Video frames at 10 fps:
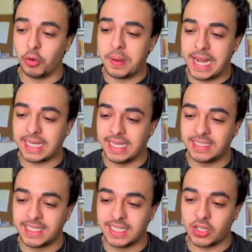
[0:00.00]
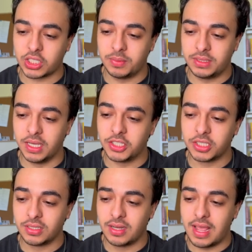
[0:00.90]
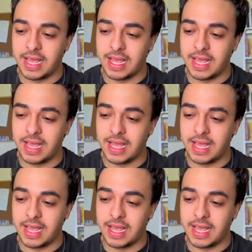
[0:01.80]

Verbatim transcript: back into the documentation